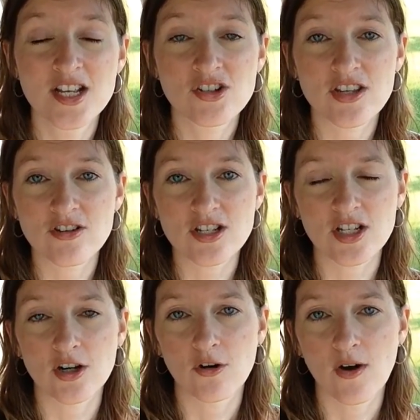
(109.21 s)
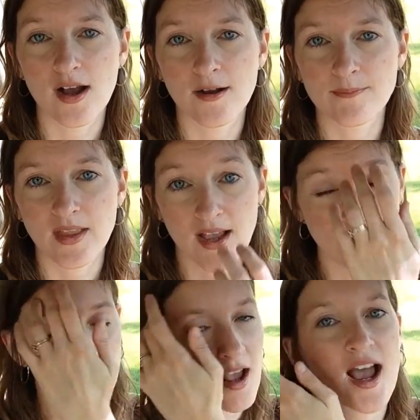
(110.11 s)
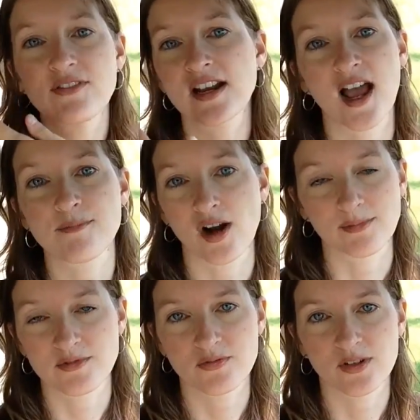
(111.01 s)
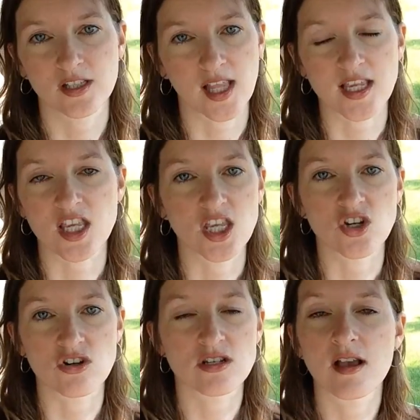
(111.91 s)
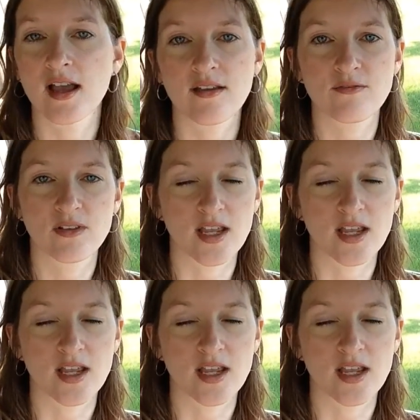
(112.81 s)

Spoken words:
So years ago, I've had eye problems for years. I have